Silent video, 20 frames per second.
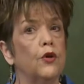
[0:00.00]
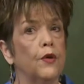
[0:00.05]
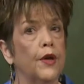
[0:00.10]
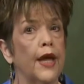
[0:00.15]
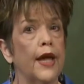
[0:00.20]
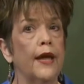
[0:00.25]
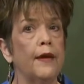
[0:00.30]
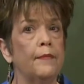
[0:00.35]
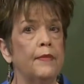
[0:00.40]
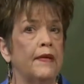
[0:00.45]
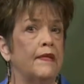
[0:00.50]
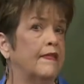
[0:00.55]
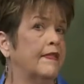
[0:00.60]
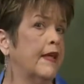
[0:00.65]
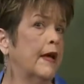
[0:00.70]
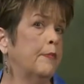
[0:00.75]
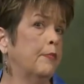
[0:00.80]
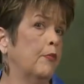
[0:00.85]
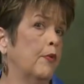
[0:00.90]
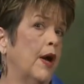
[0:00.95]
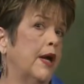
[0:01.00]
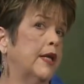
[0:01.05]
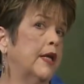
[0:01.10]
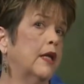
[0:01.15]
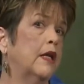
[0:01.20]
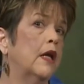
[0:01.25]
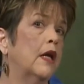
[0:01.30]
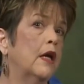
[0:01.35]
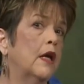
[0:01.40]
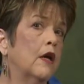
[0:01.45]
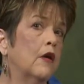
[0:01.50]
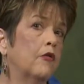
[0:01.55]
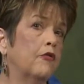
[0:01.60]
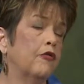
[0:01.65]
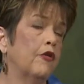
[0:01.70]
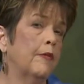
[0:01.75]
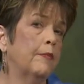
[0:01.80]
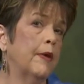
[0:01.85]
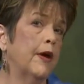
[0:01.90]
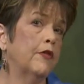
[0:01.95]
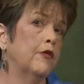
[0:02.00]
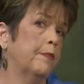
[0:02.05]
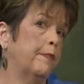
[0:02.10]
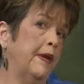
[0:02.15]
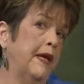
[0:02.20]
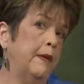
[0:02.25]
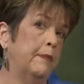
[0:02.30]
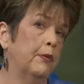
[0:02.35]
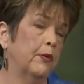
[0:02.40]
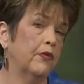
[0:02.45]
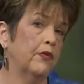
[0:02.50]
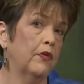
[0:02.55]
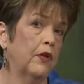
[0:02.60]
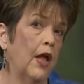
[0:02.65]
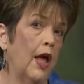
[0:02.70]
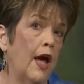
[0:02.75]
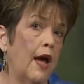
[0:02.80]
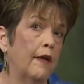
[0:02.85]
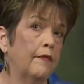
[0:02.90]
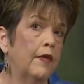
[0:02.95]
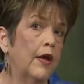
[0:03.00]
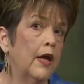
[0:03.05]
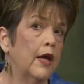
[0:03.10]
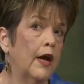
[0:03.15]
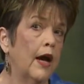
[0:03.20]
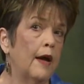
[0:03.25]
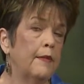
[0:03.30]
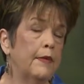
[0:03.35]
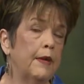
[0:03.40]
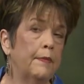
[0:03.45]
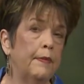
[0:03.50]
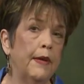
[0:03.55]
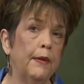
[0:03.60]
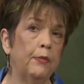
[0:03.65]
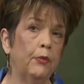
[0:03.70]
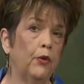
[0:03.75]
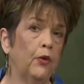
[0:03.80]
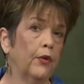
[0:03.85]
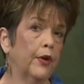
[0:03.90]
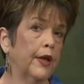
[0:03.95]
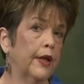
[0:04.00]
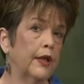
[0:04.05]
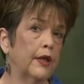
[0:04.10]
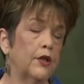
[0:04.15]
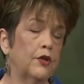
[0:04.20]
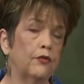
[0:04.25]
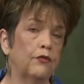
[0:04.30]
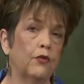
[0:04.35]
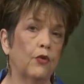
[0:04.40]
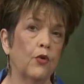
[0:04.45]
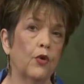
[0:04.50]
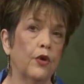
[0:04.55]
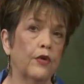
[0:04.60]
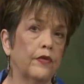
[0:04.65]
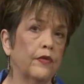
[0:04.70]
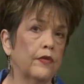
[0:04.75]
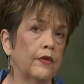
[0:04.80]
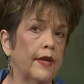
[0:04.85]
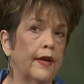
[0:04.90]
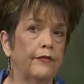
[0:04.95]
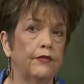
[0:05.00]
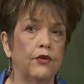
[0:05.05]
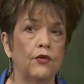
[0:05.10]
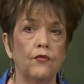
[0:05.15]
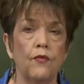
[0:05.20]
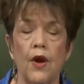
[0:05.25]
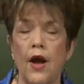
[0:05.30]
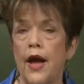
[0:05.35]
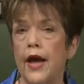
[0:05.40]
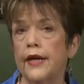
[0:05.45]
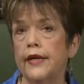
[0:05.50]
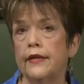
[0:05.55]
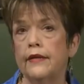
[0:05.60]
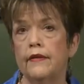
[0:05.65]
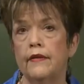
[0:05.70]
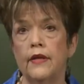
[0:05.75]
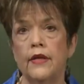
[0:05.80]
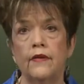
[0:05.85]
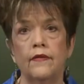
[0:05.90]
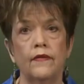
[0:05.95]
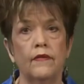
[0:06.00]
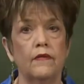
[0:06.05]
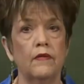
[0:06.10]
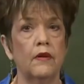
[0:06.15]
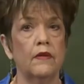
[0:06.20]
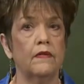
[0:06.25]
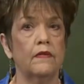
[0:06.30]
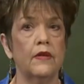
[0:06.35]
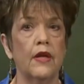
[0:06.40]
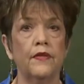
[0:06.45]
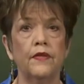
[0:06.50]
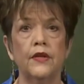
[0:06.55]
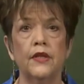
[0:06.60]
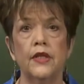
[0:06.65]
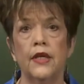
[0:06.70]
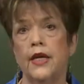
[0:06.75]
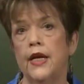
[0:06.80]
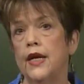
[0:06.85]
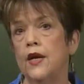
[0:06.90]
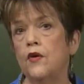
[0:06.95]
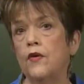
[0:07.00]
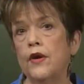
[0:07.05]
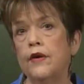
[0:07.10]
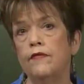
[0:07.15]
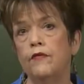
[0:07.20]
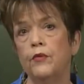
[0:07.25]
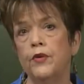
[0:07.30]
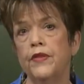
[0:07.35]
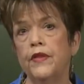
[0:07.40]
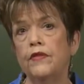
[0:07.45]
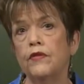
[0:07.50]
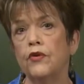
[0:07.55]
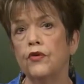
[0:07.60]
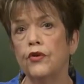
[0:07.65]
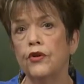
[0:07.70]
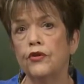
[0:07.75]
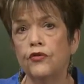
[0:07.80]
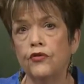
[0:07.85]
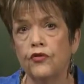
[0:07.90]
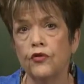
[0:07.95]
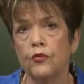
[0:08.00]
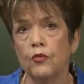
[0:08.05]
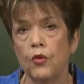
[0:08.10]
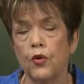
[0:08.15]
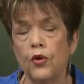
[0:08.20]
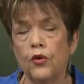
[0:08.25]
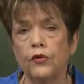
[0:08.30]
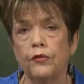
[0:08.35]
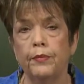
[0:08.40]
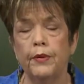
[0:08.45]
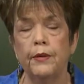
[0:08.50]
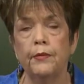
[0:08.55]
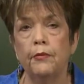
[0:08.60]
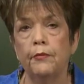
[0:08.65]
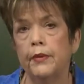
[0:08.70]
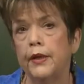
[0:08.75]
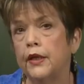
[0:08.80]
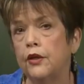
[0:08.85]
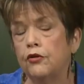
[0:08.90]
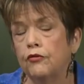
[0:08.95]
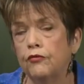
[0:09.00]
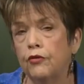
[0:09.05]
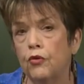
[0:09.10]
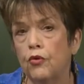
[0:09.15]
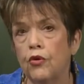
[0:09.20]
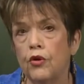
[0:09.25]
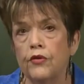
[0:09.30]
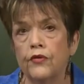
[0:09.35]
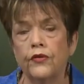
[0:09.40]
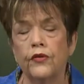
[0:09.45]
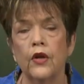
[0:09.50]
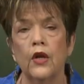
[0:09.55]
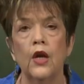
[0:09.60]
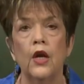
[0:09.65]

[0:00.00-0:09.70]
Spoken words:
can be separated from other people's love. I mean, people are getting divorced left and right. It's nothing to hear, even within the Christian world, of people being divorced.